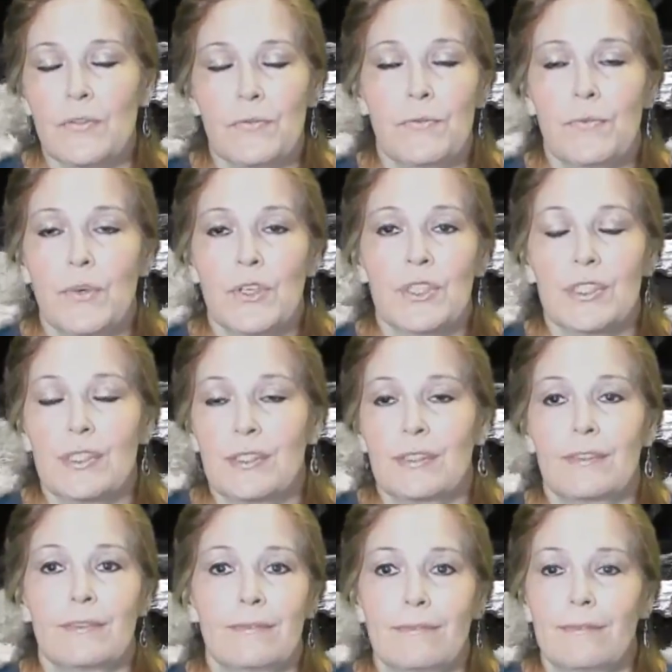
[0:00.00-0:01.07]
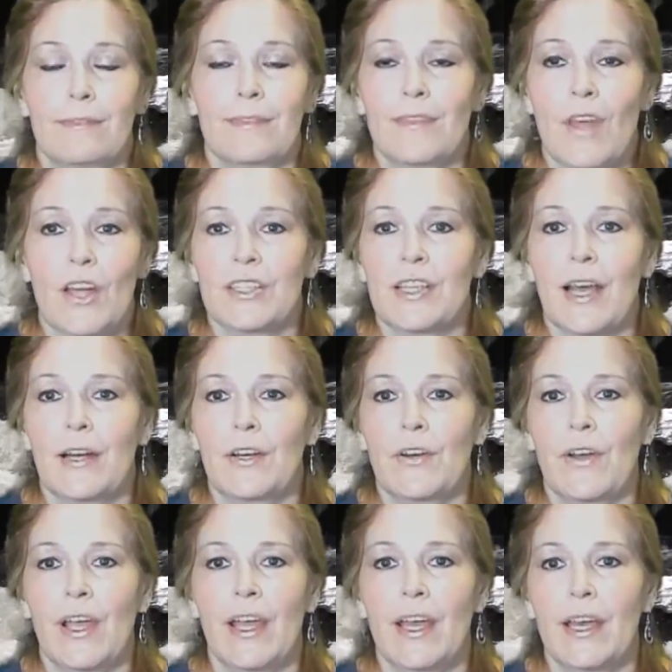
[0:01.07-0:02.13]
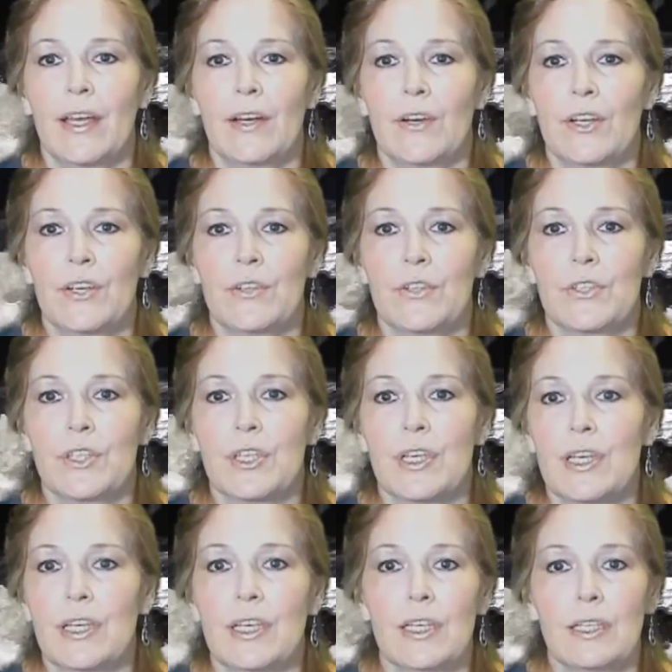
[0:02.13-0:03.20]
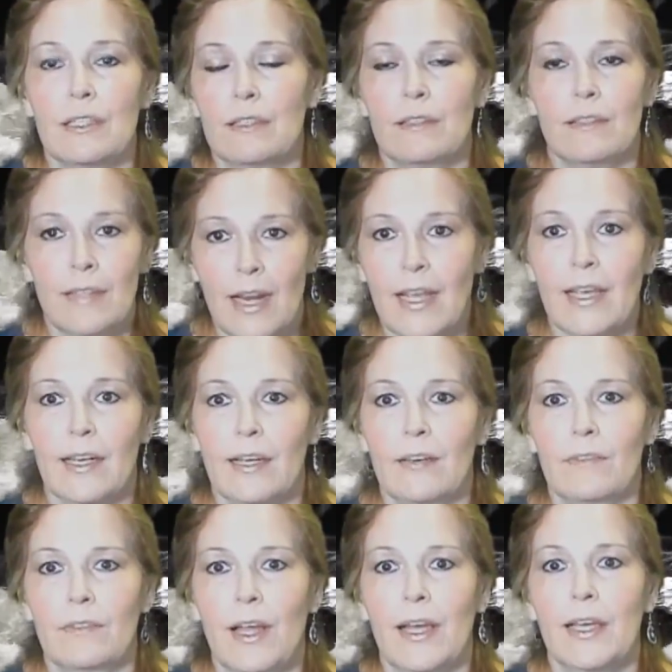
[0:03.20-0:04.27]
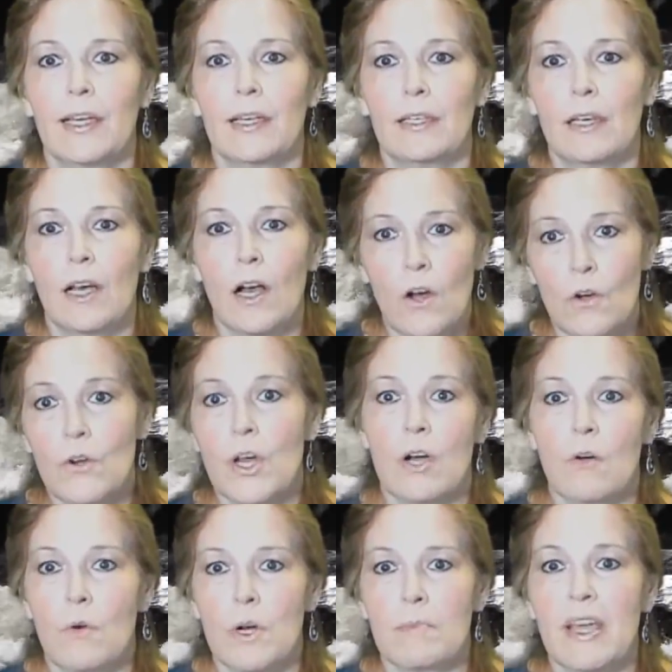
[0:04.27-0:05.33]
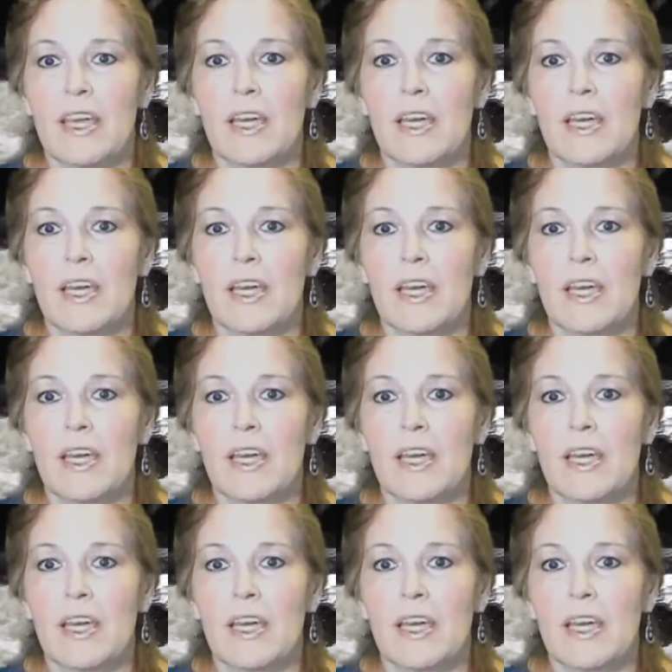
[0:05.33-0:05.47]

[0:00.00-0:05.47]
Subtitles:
first thoughts out of your head are usually negative, like, oh no, what am I going